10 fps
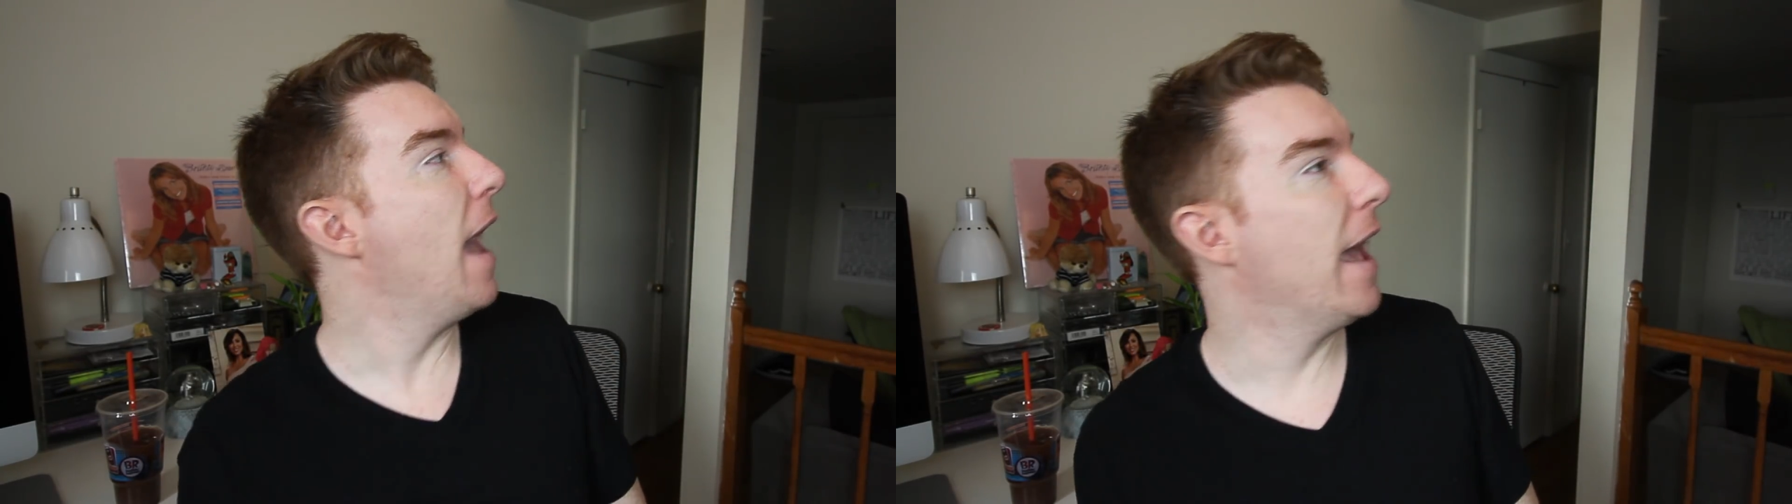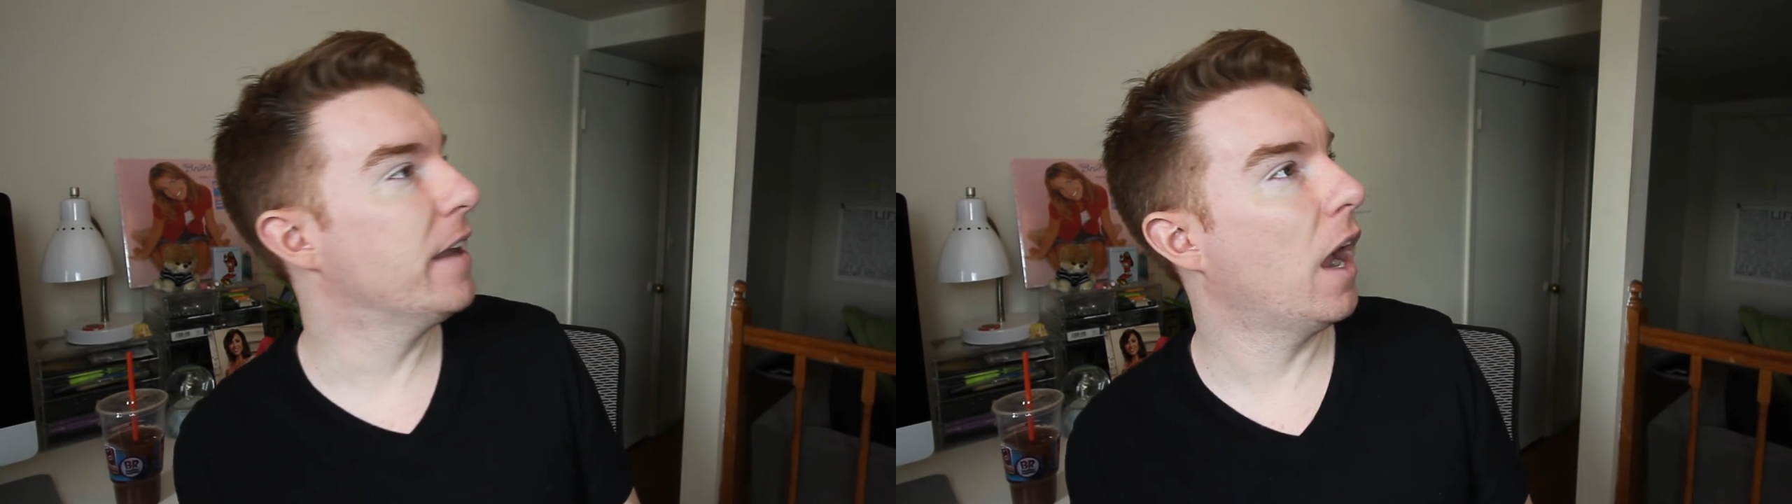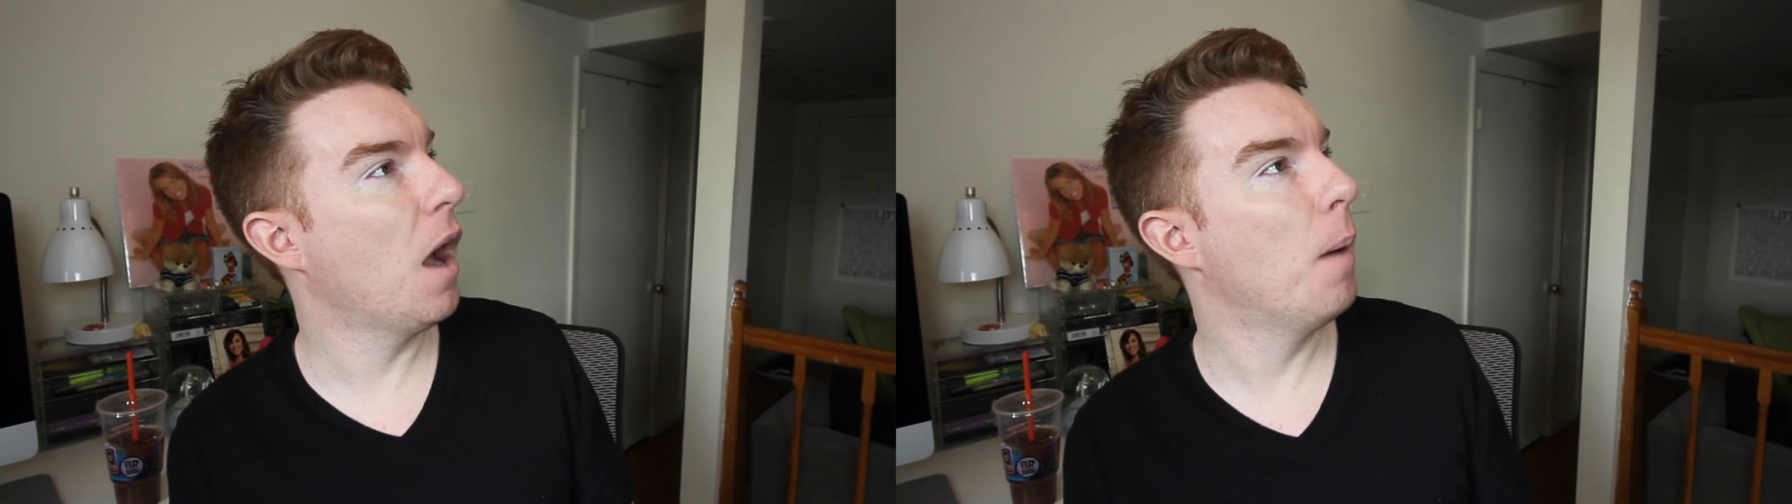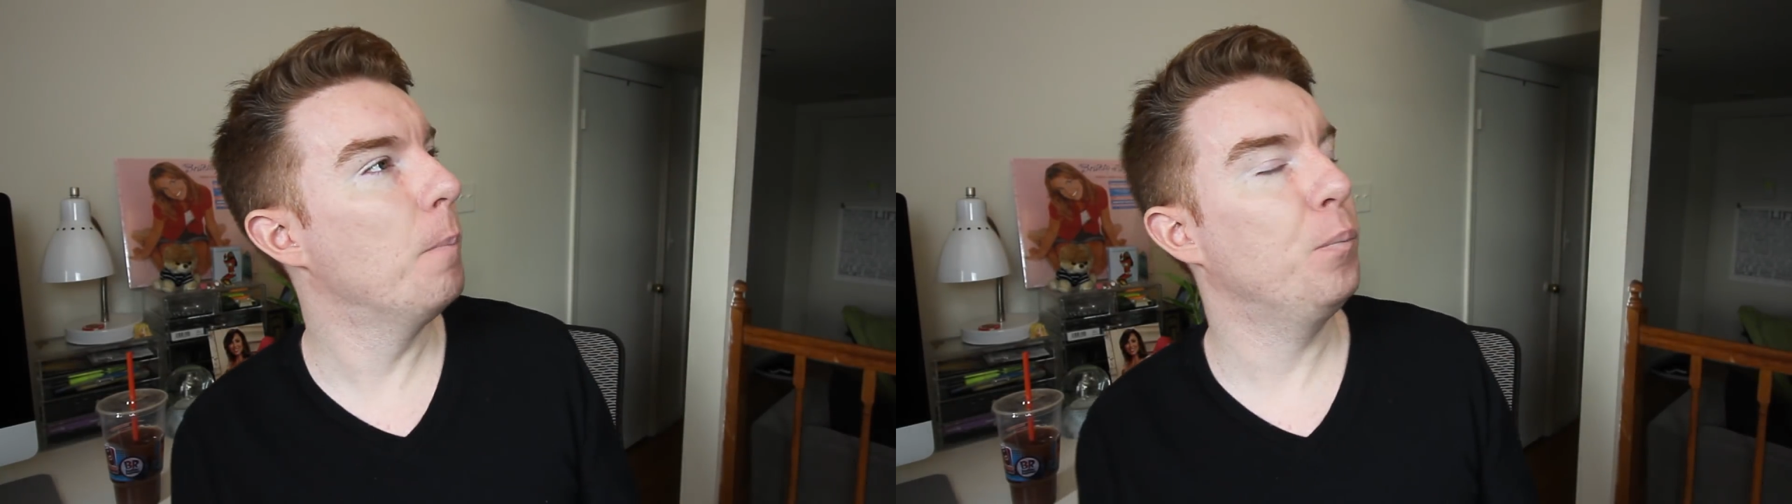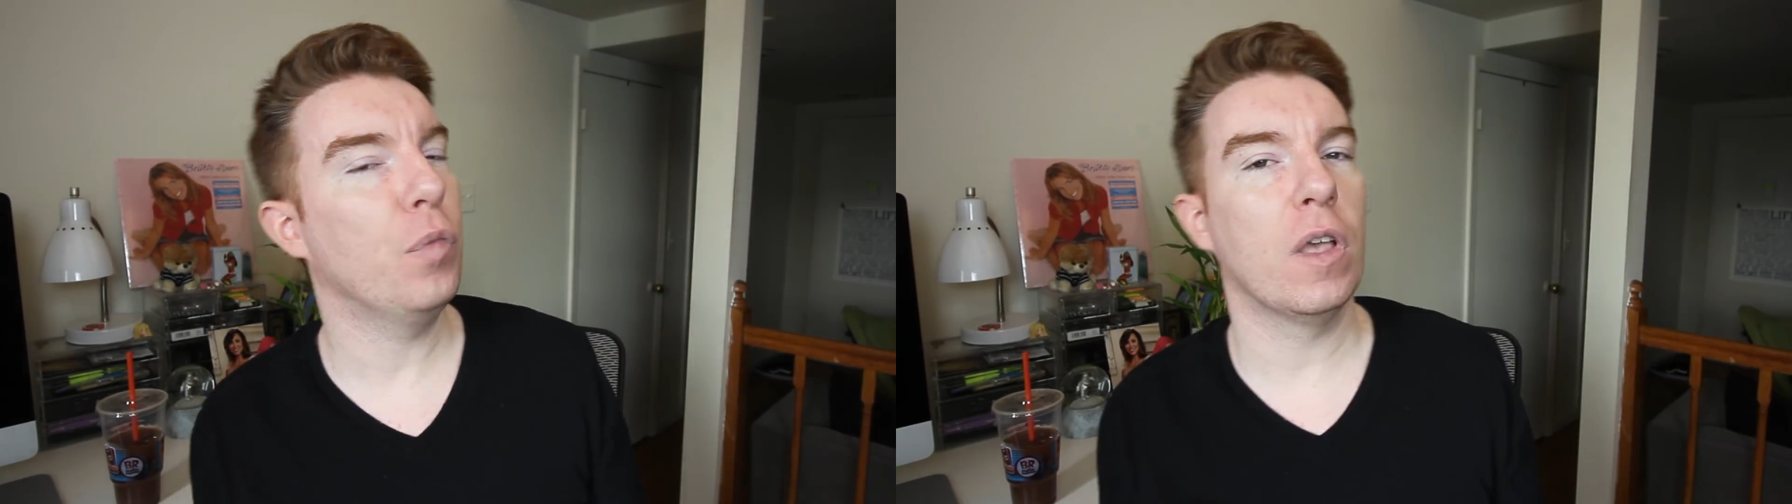
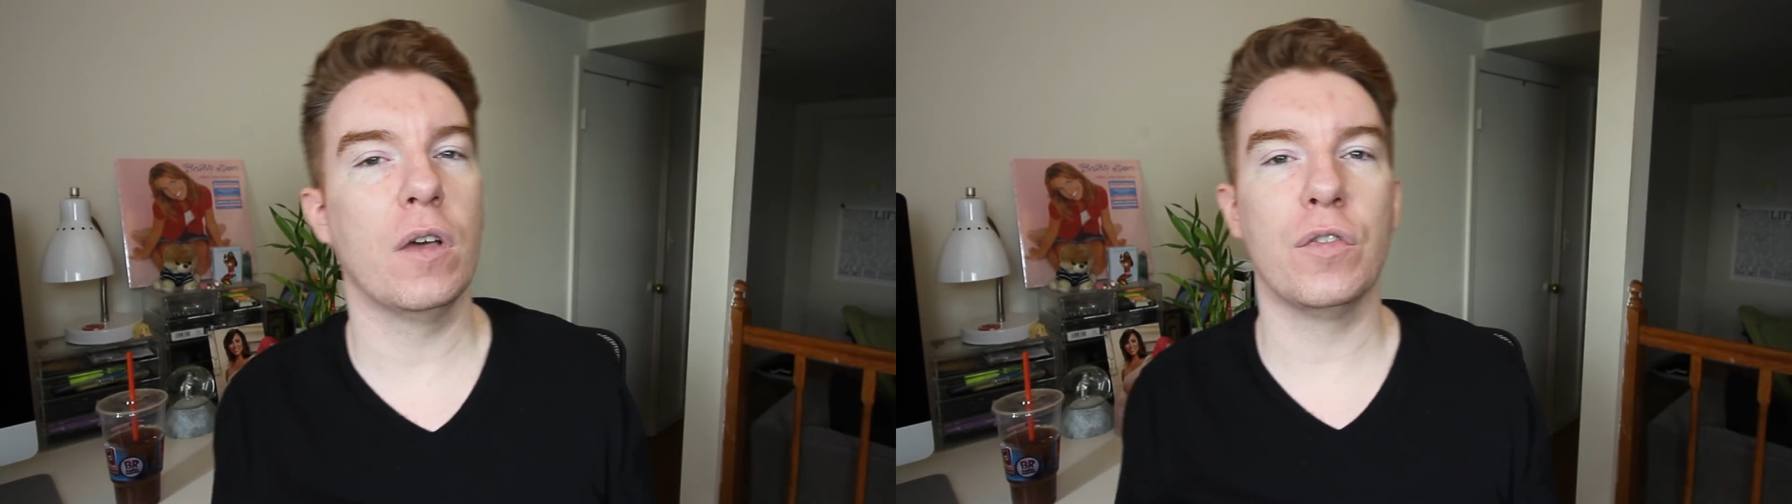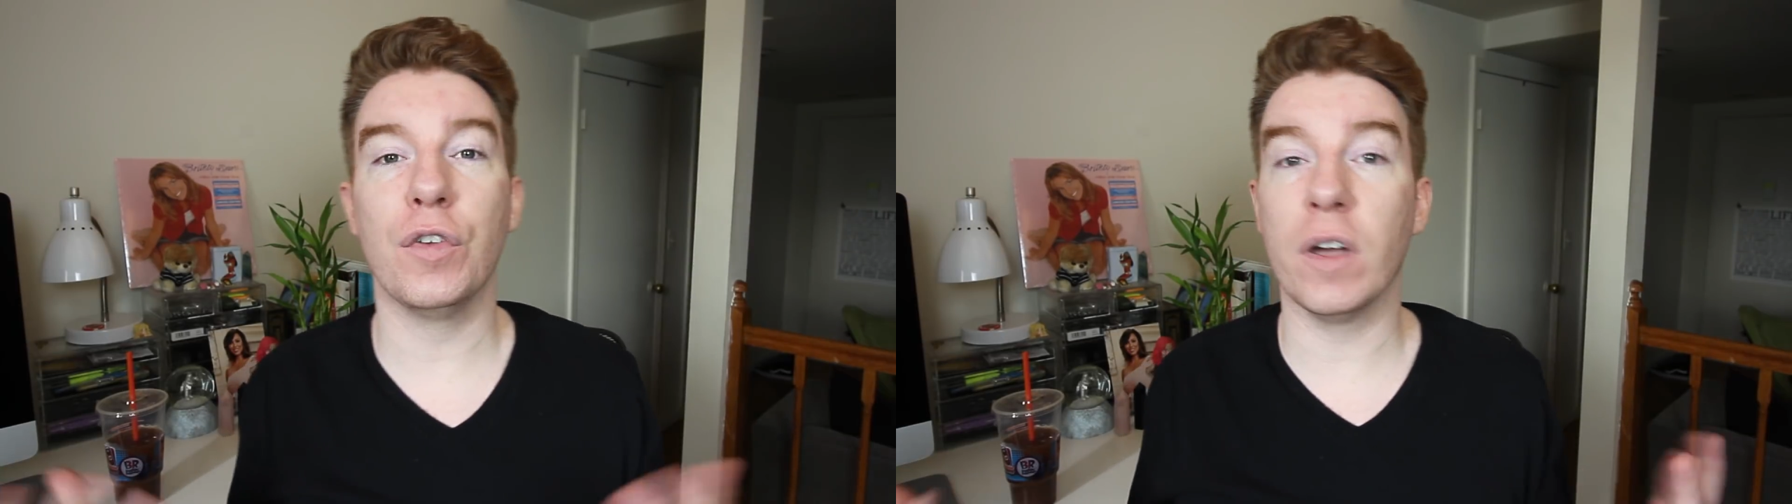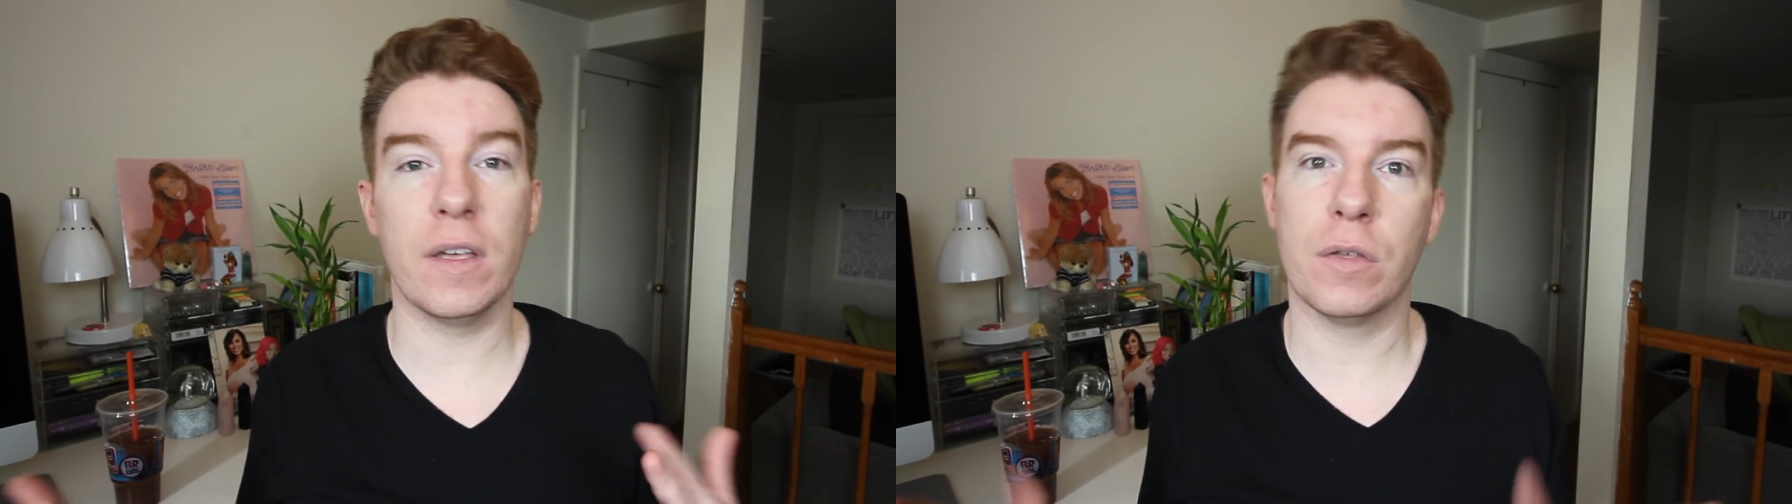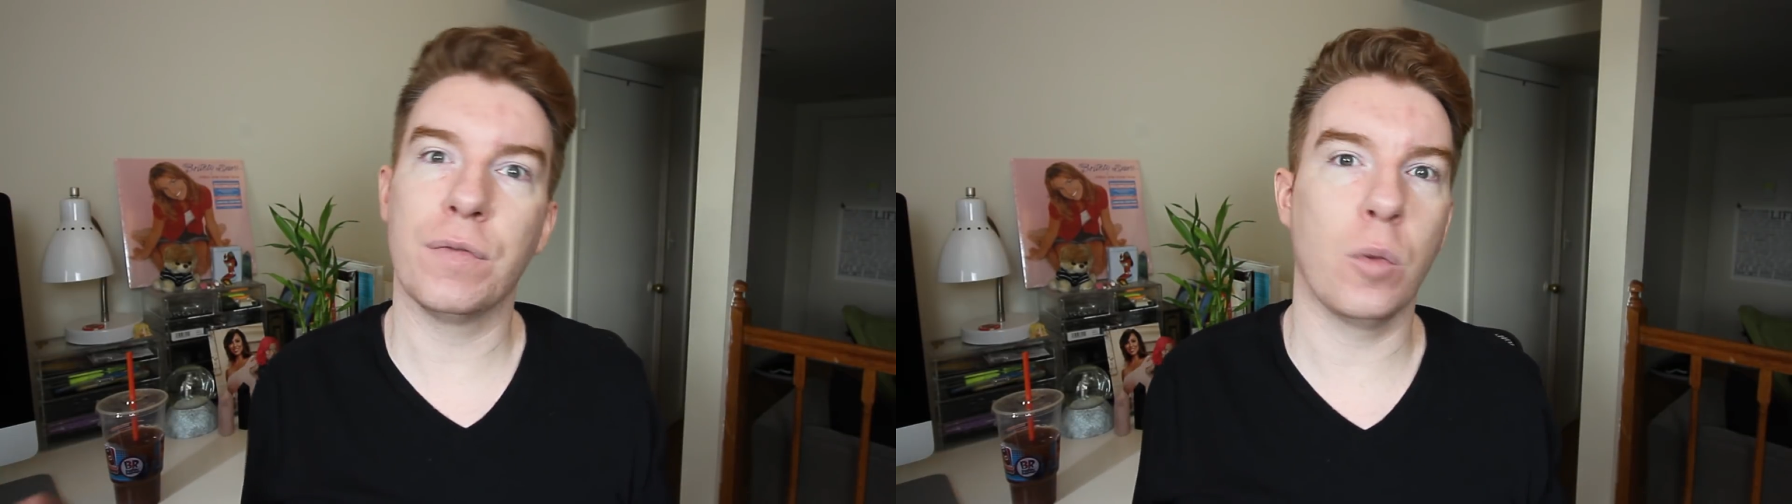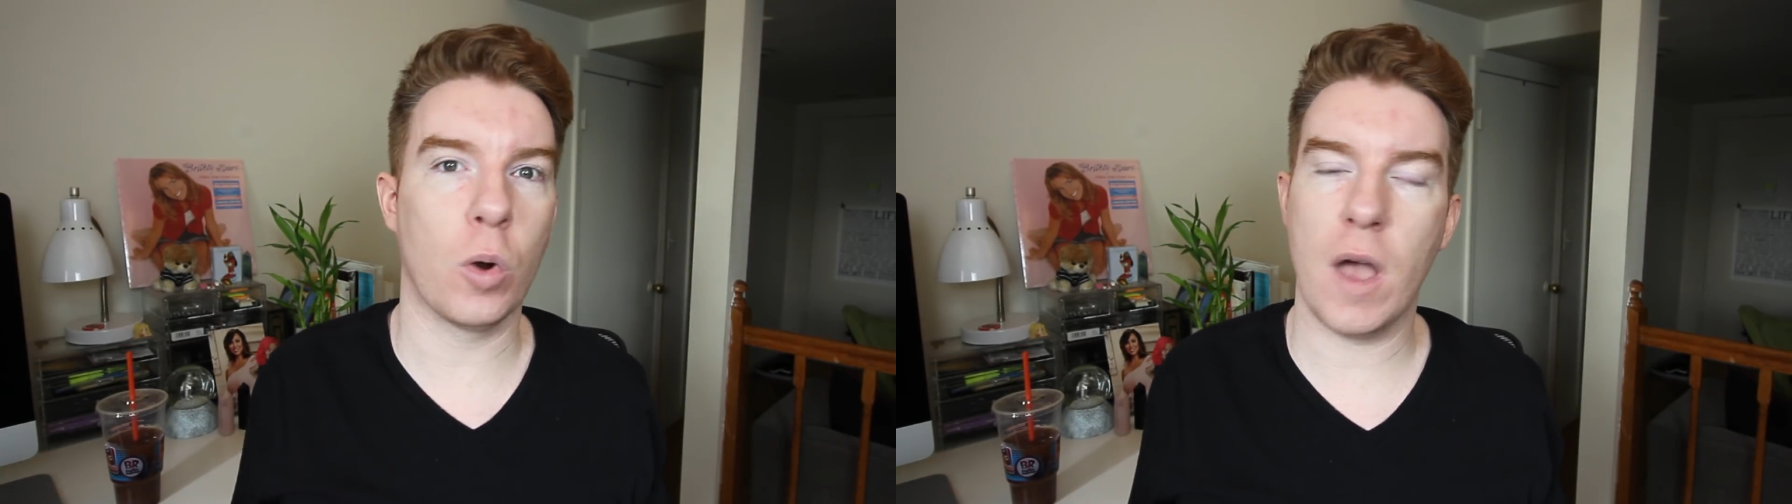And the
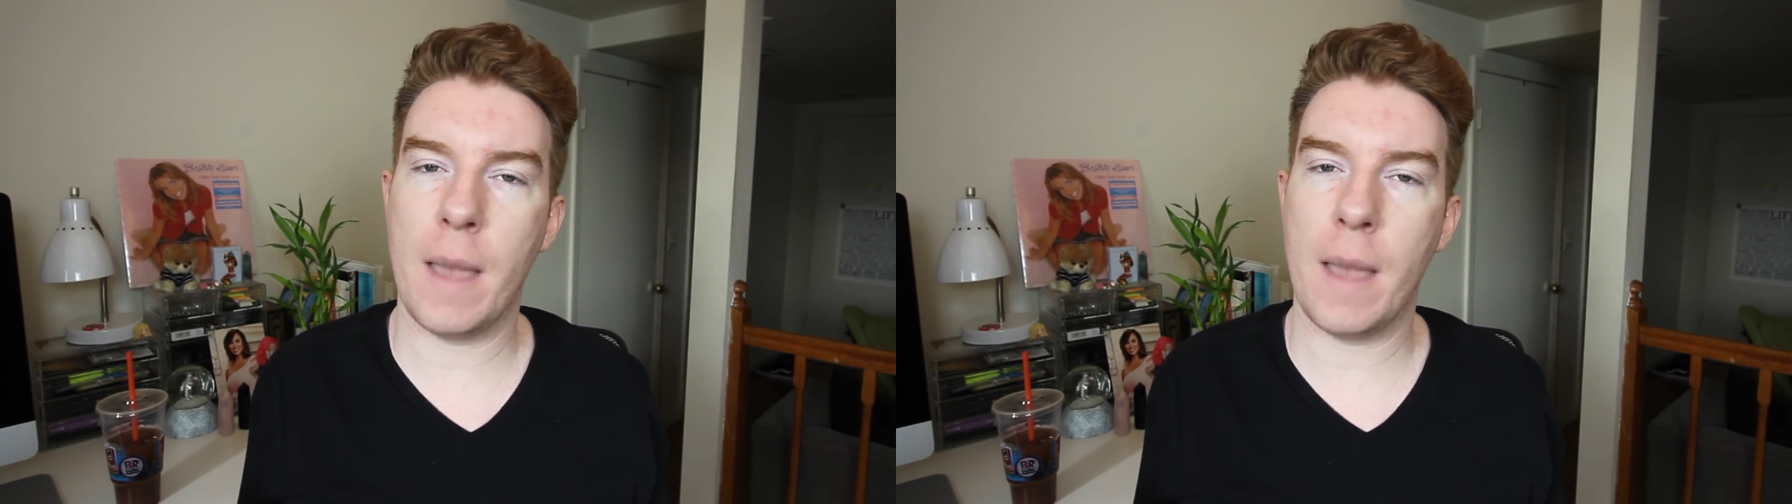floor,